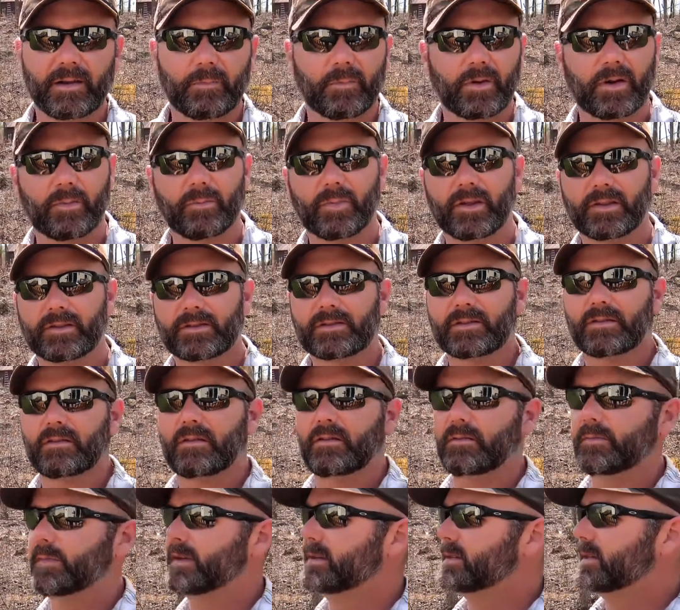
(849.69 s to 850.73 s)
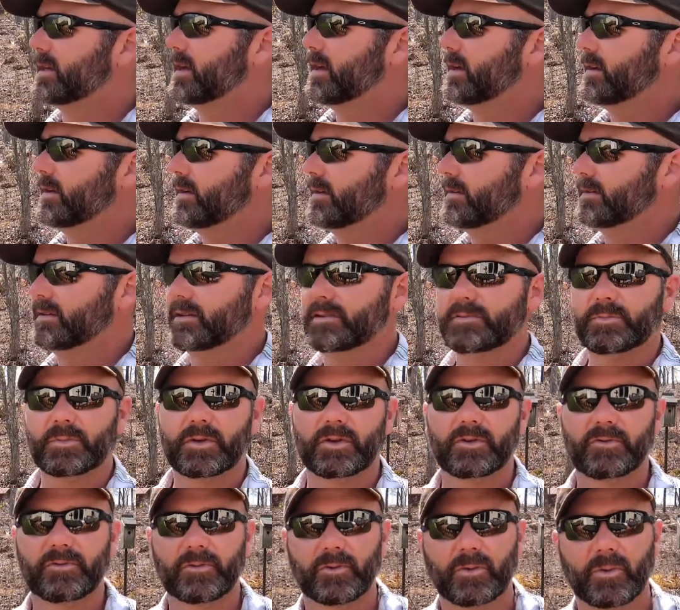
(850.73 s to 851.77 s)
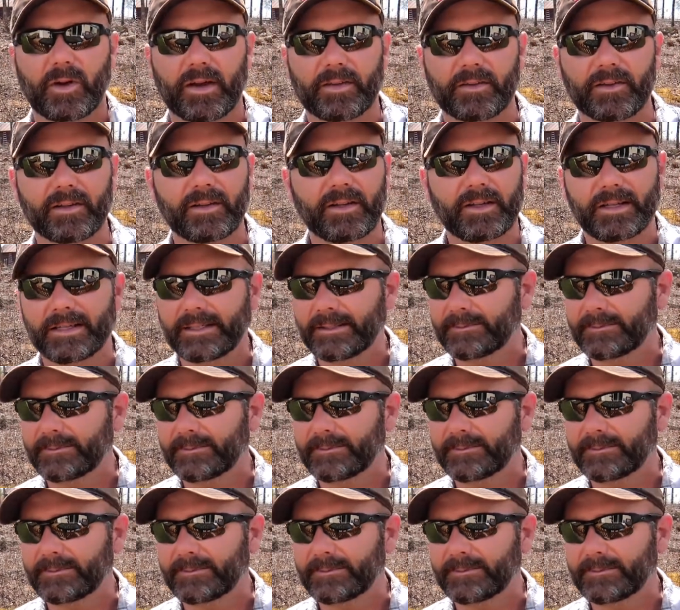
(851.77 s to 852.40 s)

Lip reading: but I've been so busy out here in this beautiful weather,